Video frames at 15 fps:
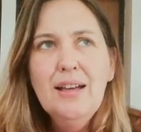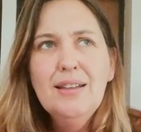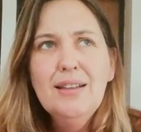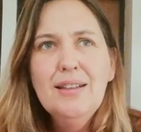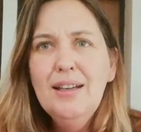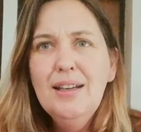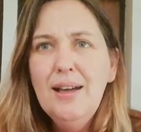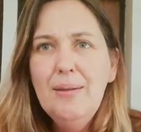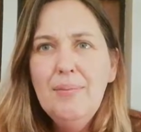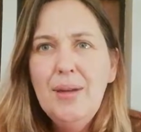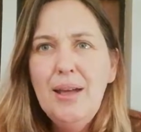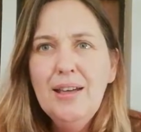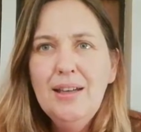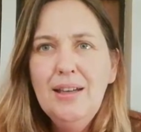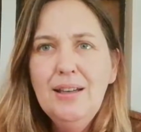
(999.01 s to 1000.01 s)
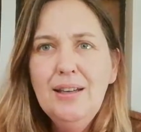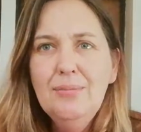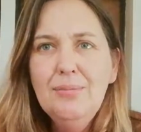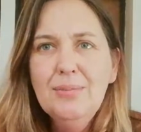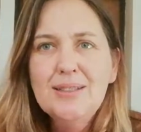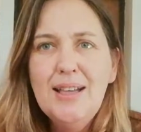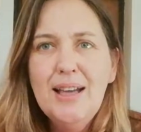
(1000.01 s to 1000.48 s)
I think I'm
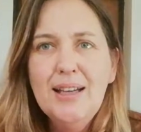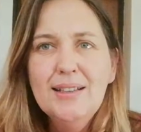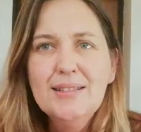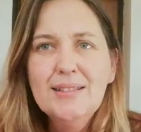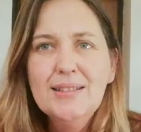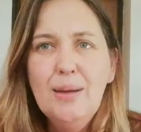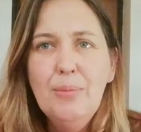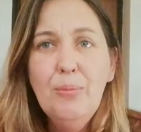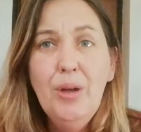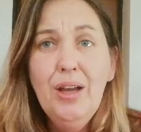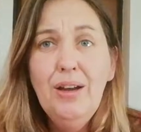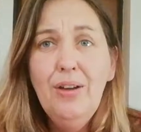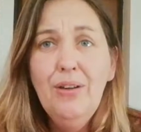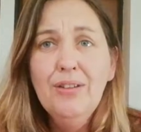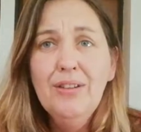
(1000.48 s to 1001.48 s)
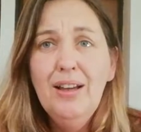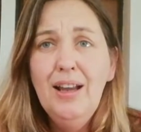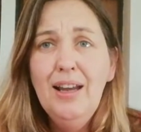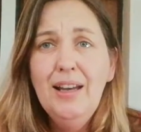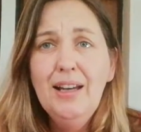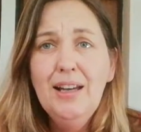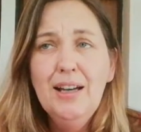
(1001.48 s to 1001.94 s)
making mistakes somewhere along the
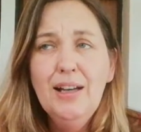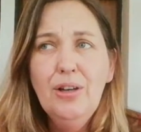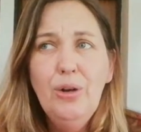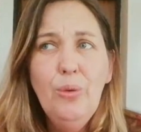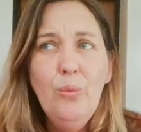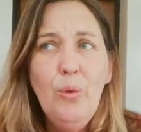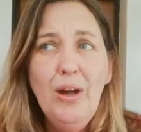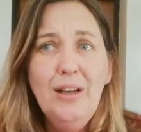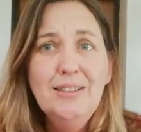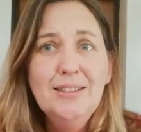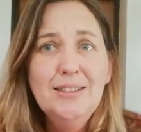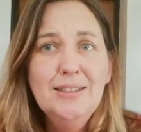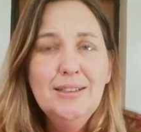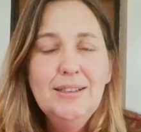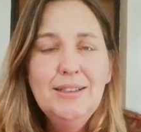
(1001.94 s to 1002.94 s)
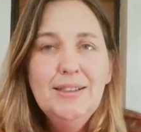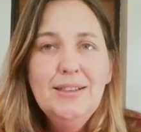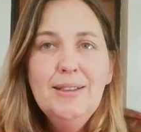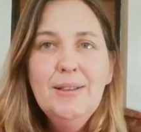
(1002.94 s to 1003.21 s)
line, and I don't know what.